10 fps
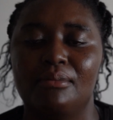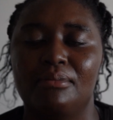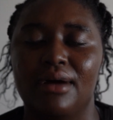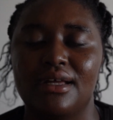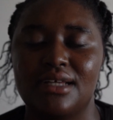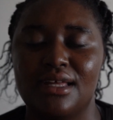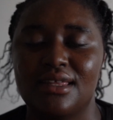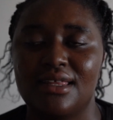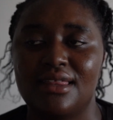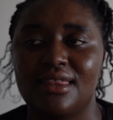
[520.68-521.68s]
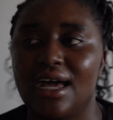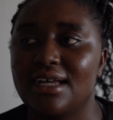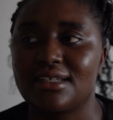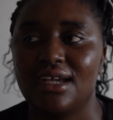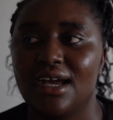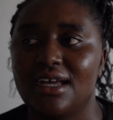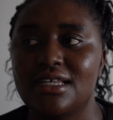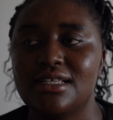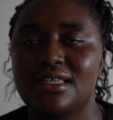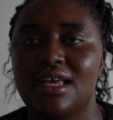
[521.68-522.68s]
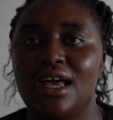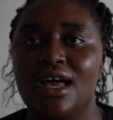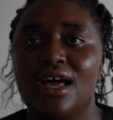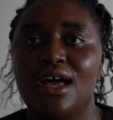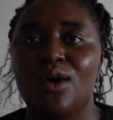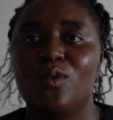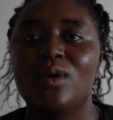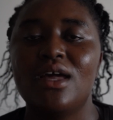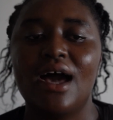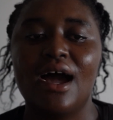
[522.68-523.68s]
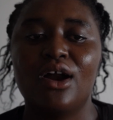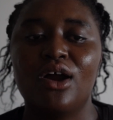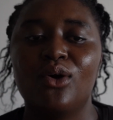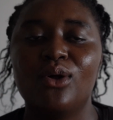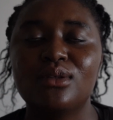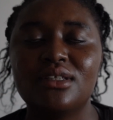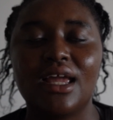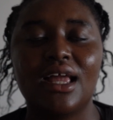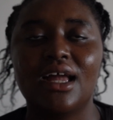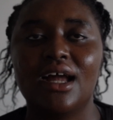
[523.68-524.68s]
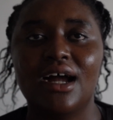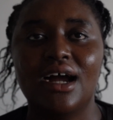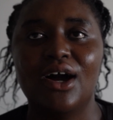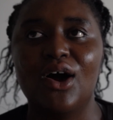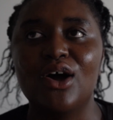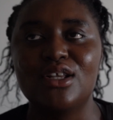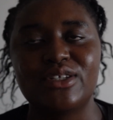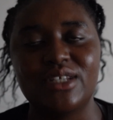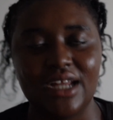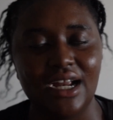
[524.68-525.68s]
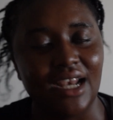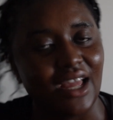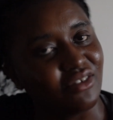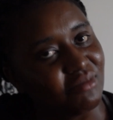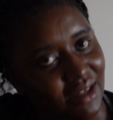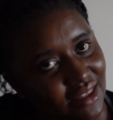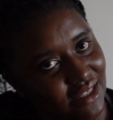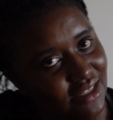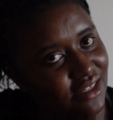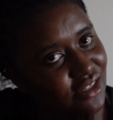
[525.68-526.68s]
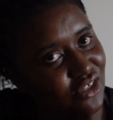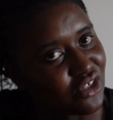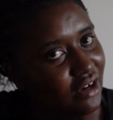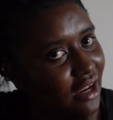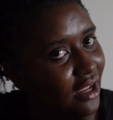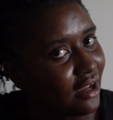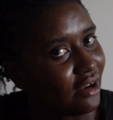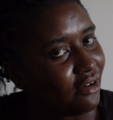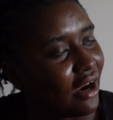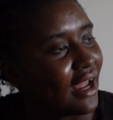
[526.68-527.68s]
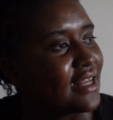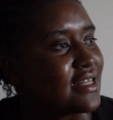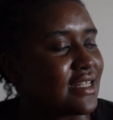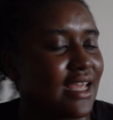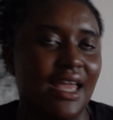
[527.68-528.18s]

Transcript: But other than that, guys, we are holding on to dear life with this train, right?